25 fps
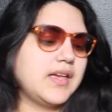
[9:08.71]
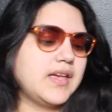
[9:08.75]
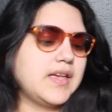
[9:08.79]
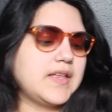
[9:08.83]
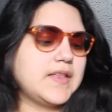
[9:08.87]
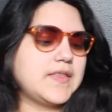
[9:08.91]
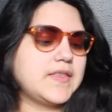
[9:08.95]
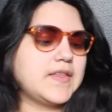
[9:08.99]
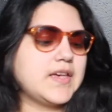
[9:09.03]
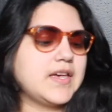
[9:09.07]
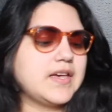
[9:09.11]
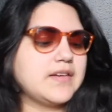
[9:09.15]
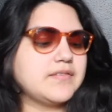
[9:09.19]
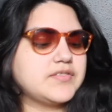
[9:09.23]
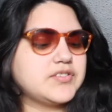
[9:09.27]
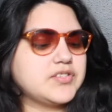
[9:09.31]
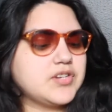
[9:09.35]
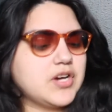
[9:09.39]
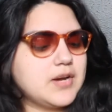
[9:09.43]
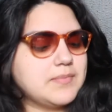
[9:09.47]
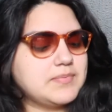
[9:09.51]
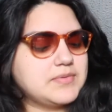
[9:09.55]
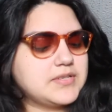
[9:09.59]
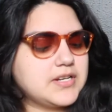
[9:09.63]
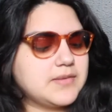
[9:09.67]
and the F
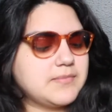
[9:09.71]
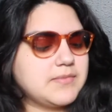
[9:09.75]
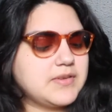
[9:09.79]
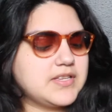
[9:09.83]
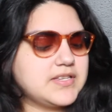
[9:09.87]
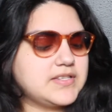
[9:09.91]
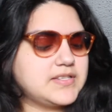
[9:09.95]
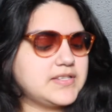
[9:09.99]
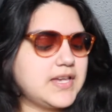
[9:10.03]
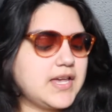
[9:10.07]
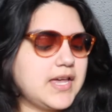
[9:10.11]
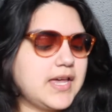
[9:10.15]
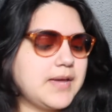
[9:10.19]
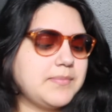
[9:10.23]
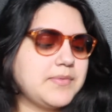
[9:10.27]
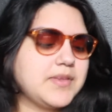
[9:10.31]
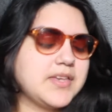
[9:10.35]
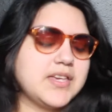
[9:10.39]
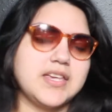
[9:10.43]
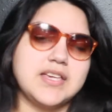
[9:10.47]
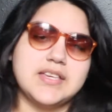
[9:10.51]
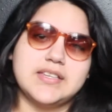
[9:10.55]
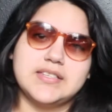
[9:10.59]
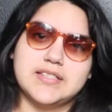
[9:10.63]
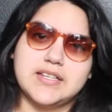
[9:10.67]
sharp is going to be the same,
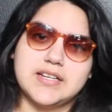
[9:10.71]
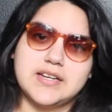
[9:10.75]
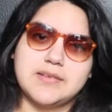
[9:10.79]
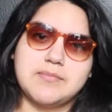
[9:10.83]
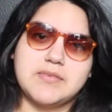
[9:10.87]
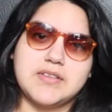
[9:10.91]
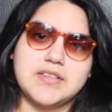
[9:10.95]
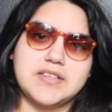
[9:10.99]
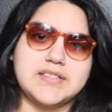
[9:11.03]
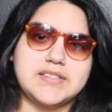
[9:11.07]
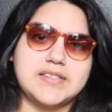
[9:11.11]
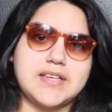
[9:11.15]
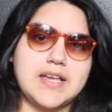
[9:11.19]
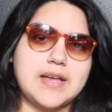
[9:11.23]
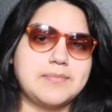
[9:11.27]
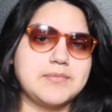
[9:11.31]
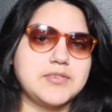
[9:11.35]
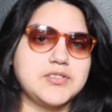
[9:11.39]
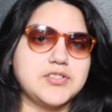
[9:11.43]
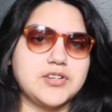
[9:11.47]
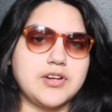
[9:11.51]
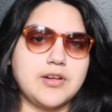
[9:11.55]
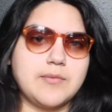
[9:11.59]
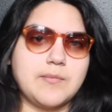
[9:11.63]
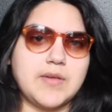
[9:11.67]
the E is going to be the same
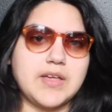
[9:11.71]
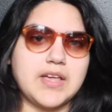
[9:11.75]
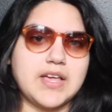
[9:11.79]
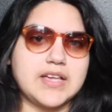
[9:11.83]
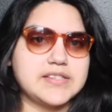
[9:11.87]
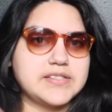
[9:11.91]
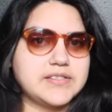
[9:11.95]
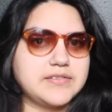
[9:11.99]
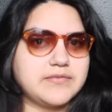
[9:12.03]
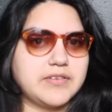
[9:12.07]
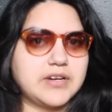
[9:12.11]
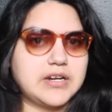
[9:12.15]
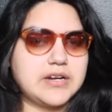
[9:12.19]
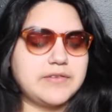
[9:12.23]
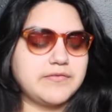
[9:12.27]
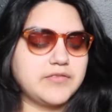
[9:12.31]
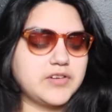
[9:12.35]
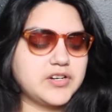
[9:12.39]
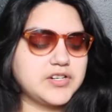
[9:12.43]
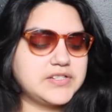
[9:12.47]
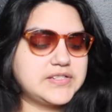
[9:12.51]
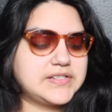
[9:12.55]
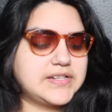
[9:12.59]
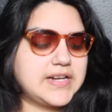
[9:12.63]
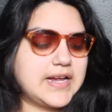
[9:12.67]
strumming as the very
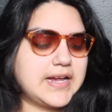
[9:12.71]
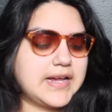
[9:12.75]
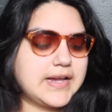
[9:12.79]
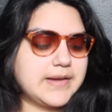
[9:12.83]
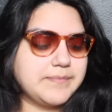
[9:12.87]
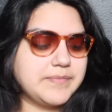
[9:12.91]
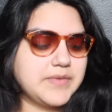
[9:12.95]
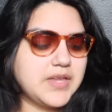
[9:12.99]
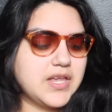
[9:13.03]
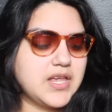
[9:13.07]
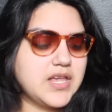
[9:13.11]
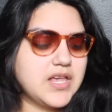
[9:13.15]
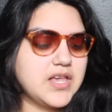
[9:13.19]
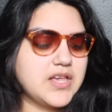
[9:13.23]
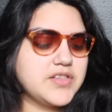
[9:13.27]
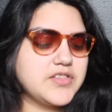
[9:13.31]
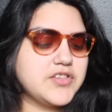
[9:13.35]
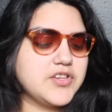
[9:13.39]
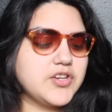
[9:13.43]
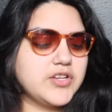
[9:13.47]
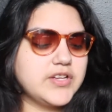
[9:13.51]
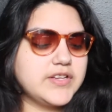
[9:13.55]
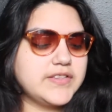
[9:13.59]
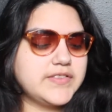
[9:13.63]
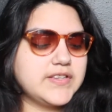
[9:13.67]
first time.
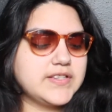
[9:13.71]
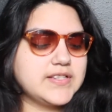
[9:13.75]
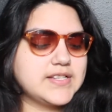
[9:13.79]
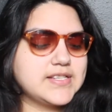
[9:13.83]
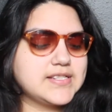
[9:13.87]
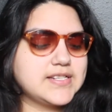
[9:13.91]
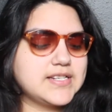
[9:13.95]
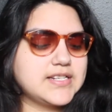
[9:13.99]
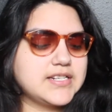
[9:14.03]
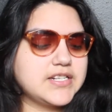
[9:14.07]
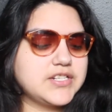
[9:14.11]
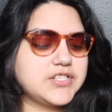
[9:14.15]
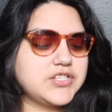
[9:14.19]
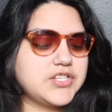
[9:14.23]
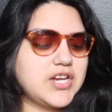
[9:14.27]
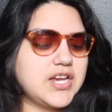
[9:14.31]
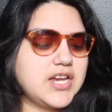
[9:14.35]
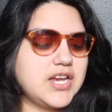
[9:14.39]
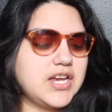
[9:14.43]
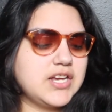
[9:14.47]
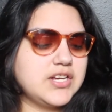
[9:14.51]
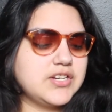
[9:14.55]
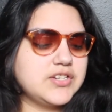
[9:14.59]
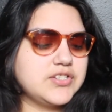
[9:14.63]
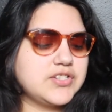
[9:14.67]
The only thing that's going to
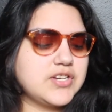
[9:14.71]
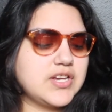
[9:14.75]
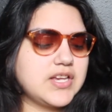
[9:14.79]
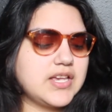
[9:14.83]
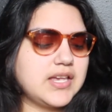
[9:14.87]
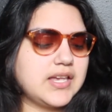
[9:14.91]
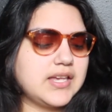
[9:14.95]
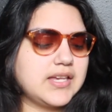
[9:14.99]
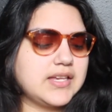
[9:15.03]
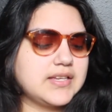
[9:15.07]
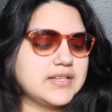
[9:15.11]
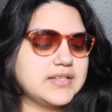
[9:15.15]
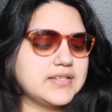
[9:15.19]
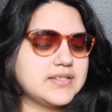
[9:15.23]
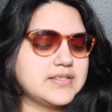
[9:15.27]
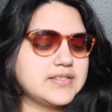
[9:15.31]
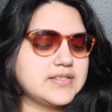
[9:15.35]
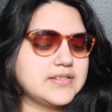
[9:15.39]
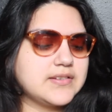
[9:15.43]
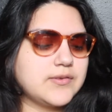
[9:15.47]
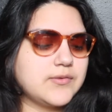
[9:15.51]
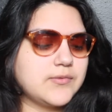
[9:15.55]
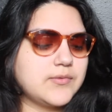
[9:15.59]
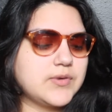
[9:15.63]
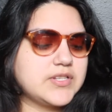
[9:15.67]
change
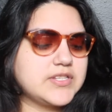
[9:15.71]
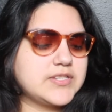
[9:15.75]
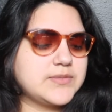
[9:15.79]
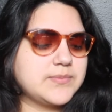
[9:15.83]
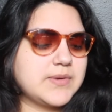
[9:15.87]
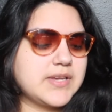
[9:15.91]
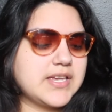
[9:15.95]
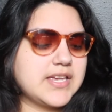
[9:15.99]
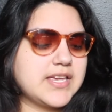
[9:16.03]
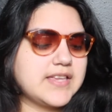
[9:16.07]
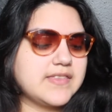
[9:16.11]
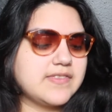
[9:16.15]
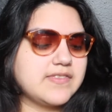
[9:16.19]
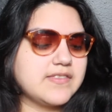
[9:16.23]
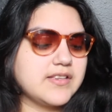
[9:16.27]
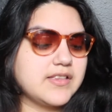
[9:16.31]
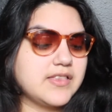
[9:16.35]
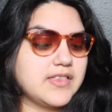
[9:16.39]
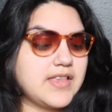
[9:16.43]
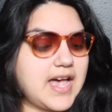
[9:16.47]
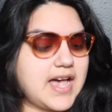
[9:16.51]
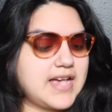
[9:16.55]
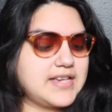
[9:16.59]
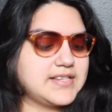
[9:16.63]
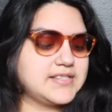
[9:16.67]
is once we hit the
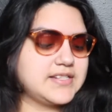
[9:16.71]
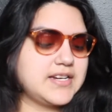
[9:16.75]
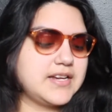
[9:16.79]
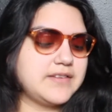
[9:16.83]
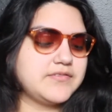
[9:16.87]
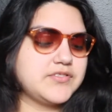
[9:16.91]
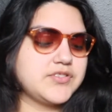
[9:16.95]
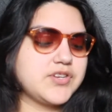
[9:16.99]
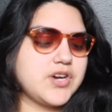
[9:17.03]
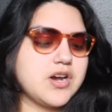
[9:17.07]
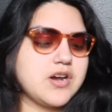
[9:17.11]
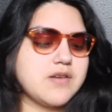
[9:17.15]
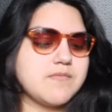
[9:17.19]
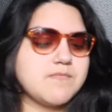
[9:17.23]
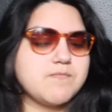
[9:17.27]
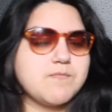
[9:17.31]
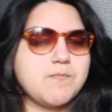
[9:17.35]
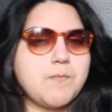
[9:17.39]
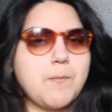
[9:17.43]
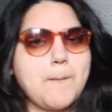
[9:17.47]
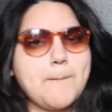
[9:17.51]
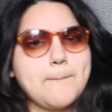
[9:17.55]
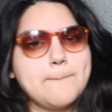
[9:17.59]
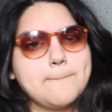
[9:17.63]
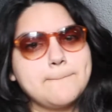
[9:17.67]
last F sharp,
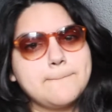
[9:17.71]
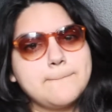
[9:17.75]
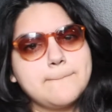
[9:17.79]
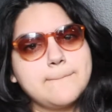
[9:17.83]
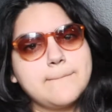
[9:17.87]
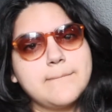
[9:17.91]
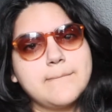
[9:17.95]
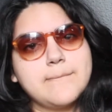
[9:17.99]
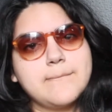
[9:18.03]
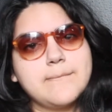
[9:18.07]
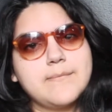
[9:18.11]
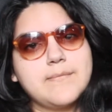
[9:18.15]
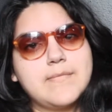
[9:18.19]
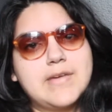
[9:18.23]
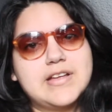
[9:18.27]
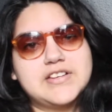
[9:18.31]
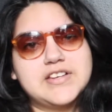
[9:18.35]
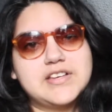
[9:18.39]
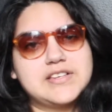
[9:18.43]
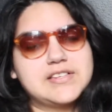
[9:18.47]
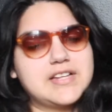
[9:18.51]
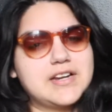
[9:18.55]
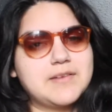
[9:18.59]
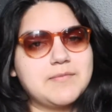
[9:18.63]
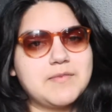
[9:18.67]
it's
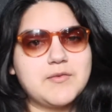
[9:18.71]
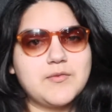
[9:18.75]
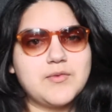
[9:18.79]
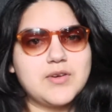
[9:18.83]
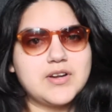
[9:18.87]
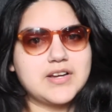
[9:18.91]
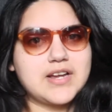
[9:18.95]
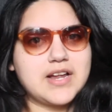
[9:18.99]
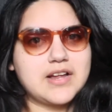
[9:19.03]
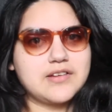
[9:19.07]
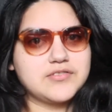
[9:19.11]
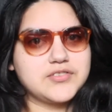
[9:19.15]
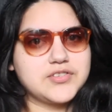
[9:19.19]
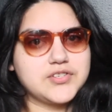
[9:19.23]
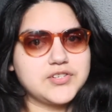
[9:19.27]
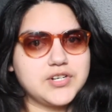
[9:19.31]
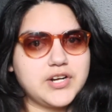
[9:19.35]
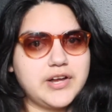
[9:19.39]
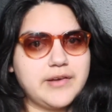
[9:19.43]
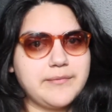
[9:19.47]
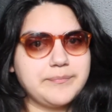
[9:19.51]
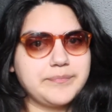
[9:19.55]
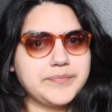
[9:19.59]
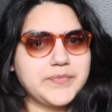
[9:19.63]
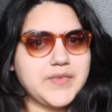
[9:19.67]
just going to be one down
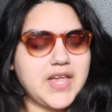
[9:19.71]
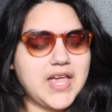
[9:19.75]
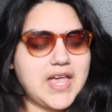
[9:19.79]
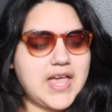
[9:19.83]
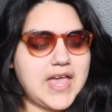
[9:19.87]
strum.